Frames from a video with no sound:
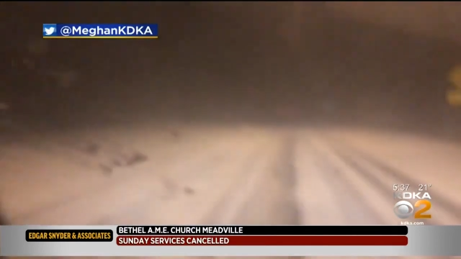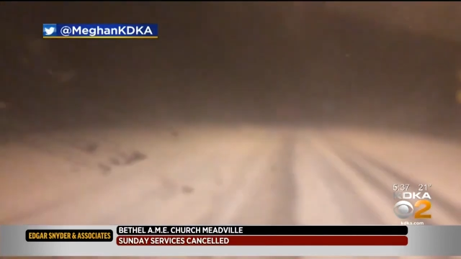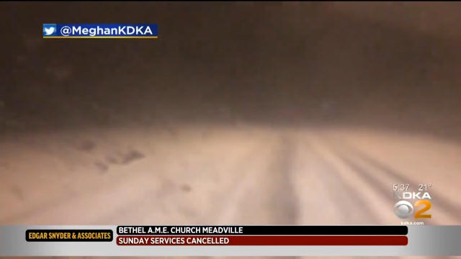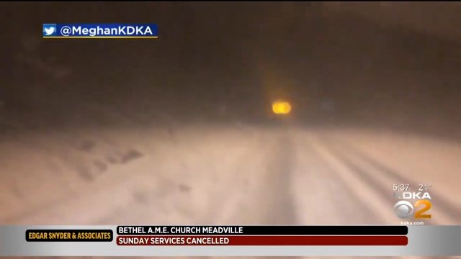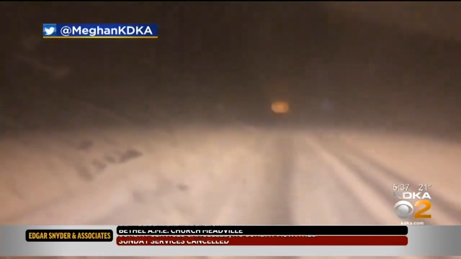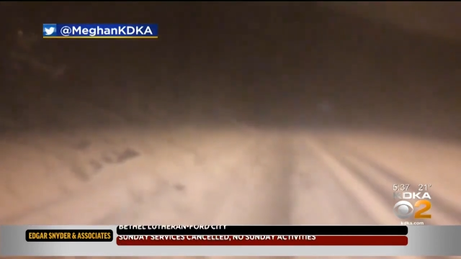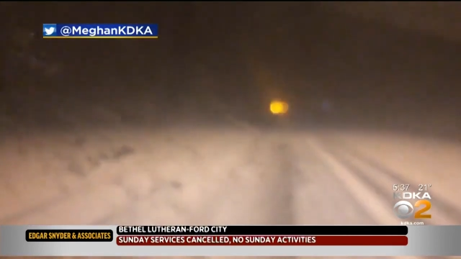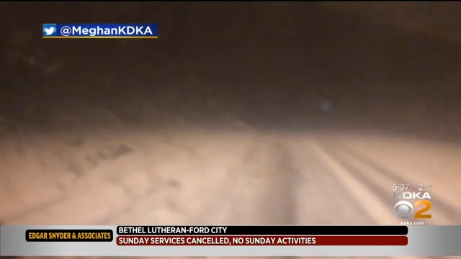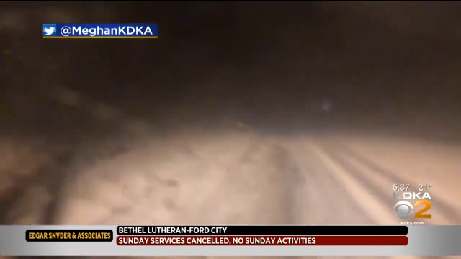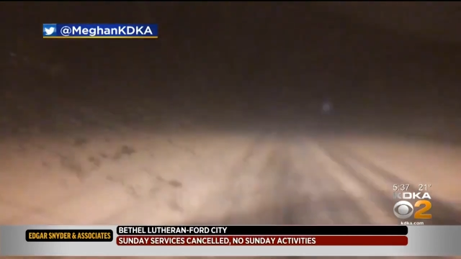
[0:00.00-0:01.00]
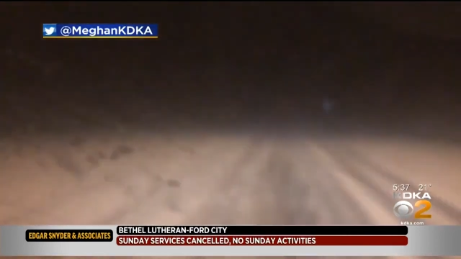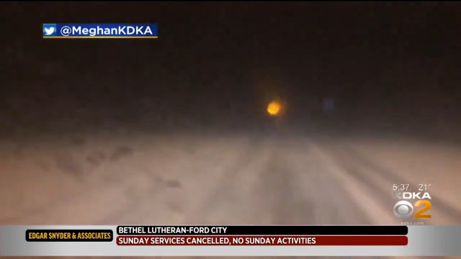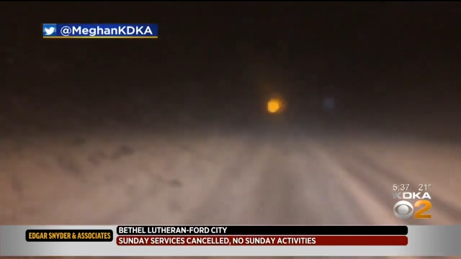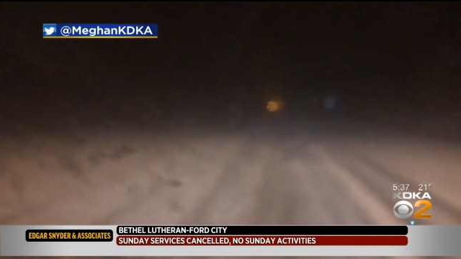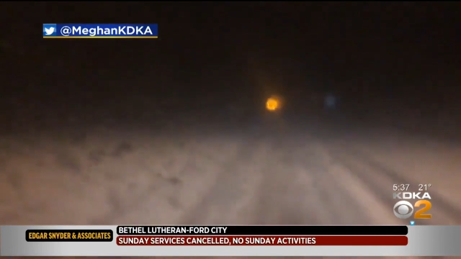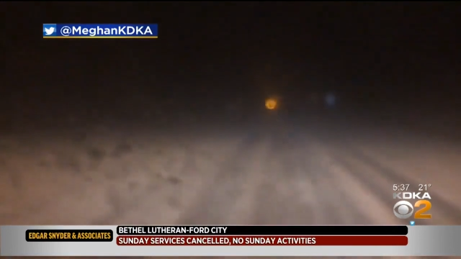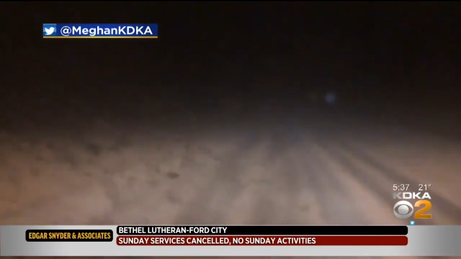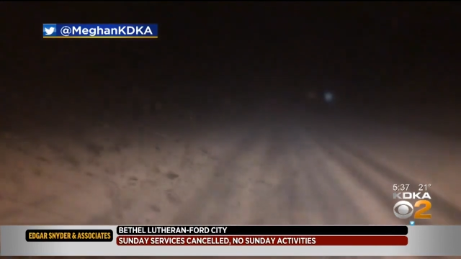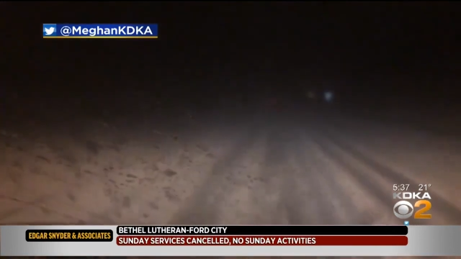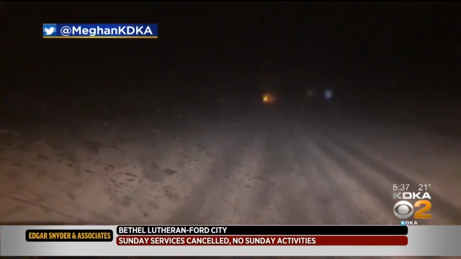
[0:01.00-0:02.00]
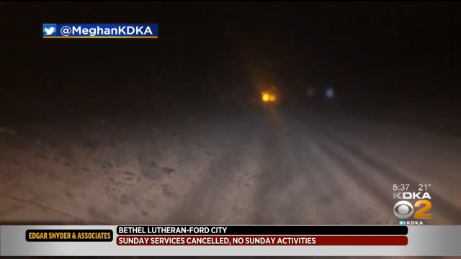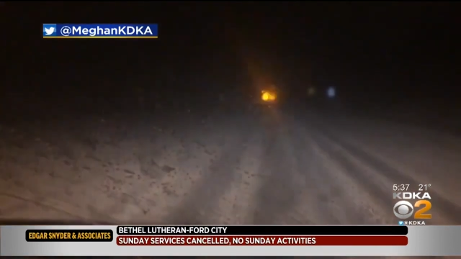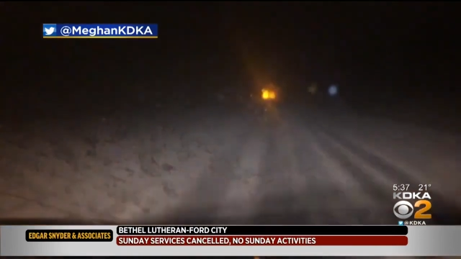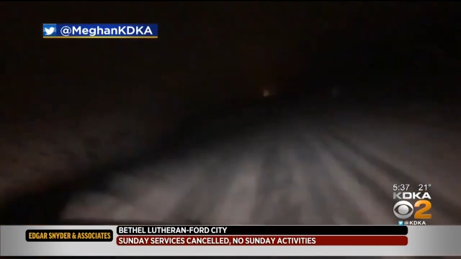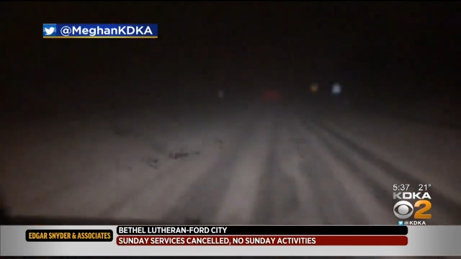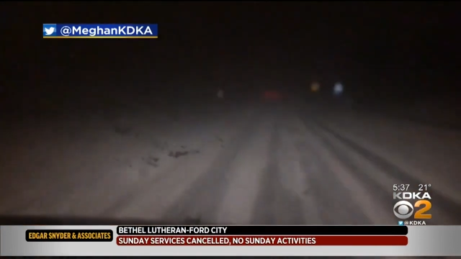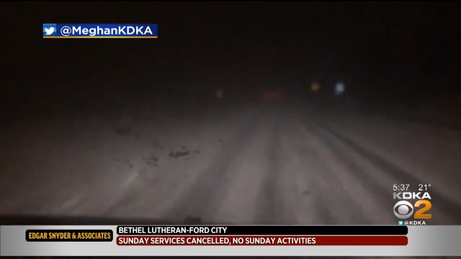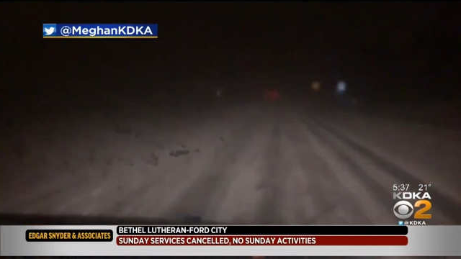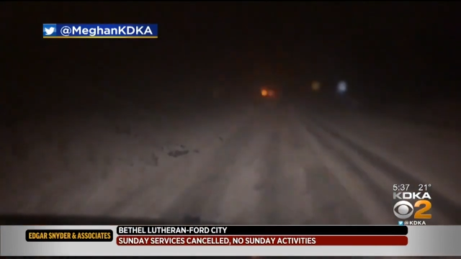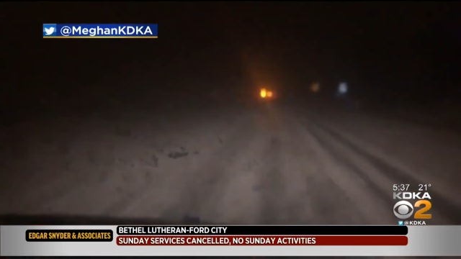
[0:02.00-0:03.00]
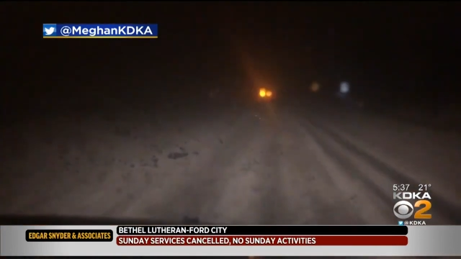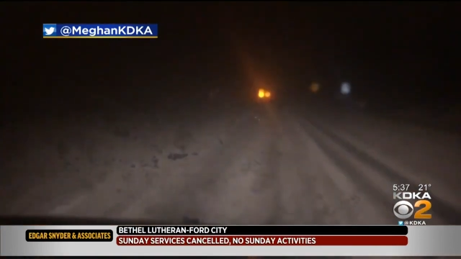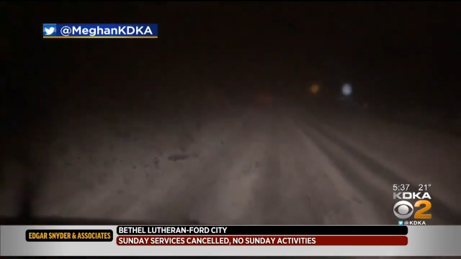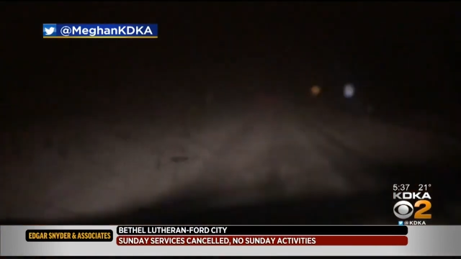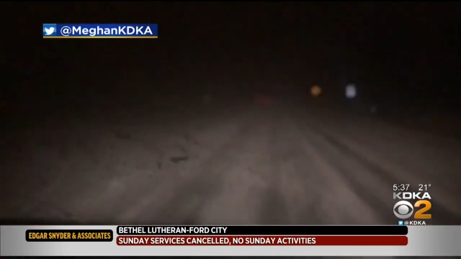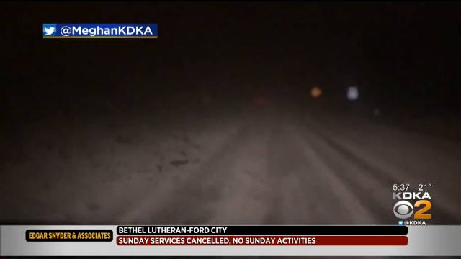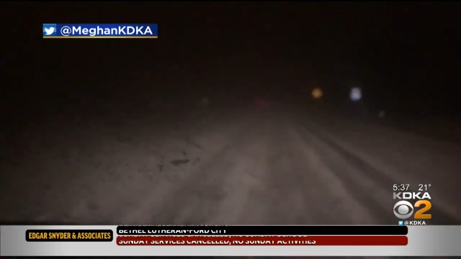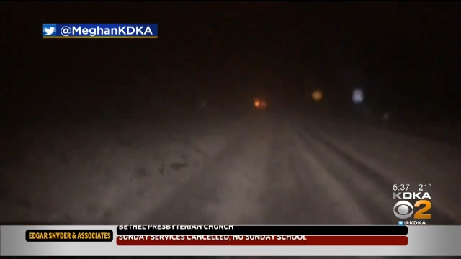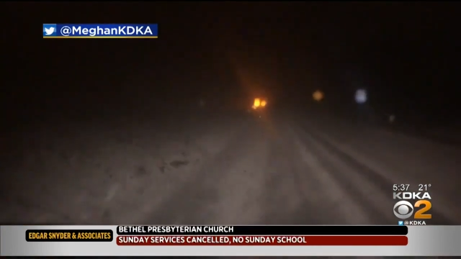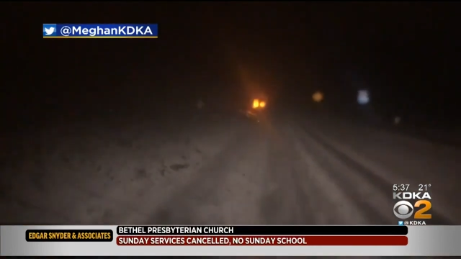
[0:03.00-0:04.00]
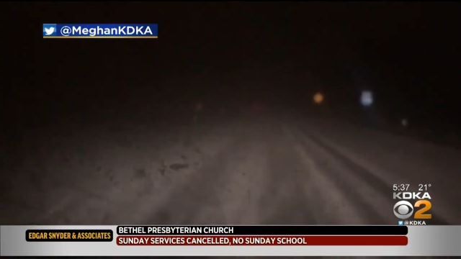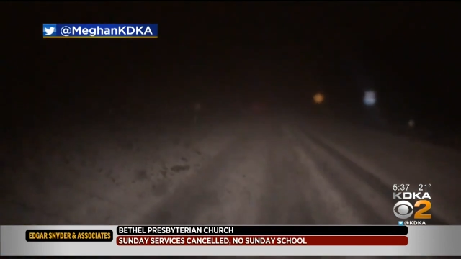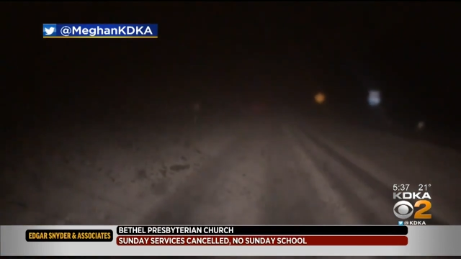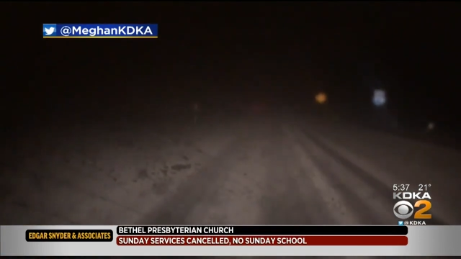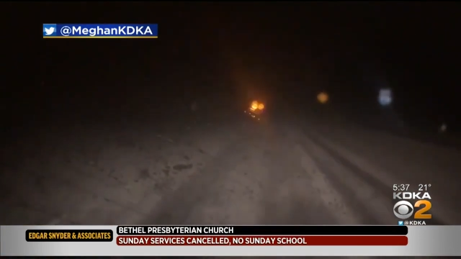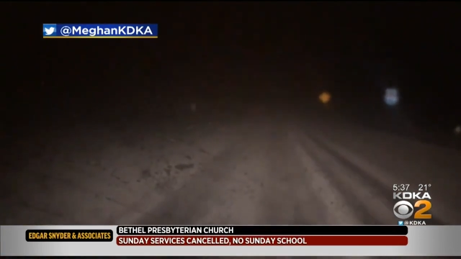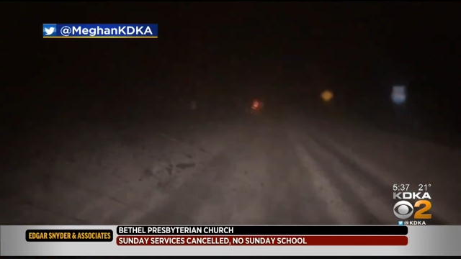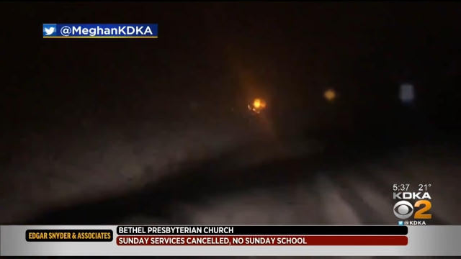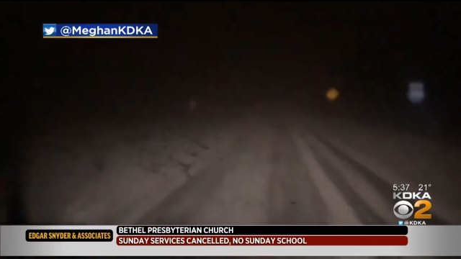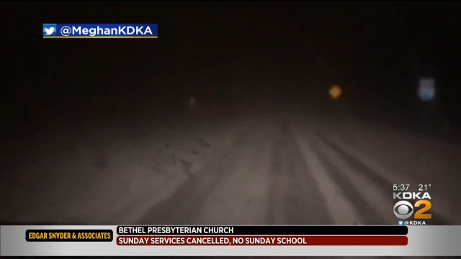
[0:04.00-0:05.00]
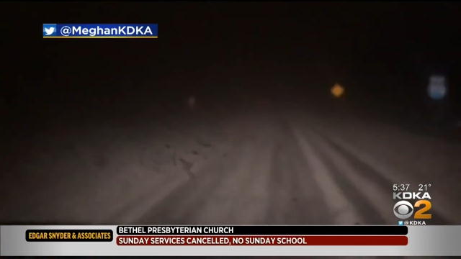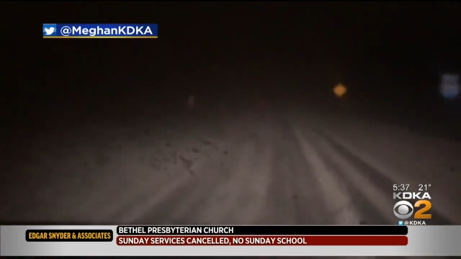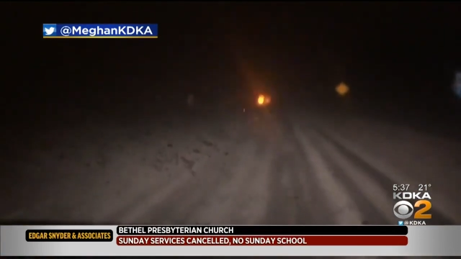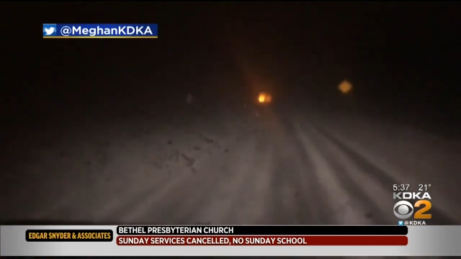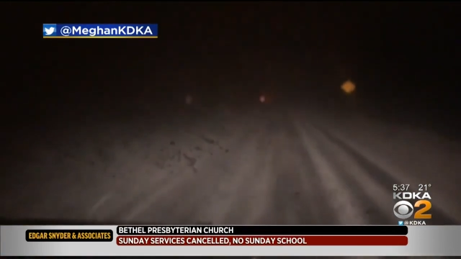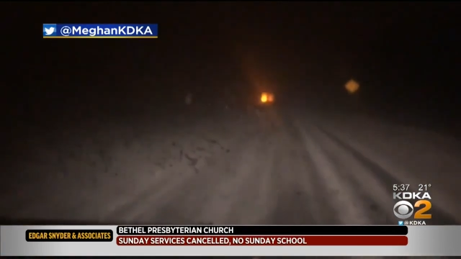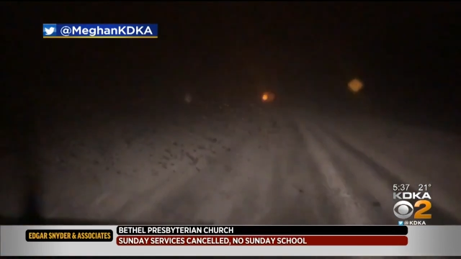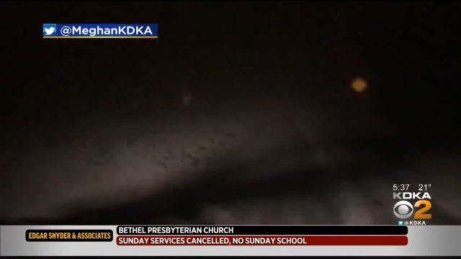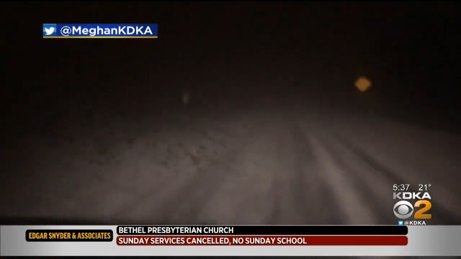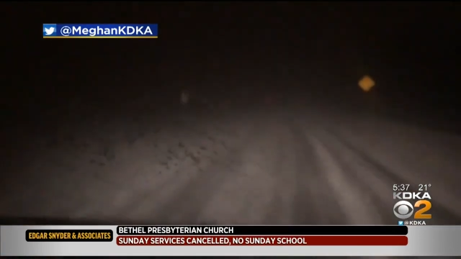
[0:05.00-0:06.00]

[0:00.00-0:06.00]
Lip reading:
(no speaker visible)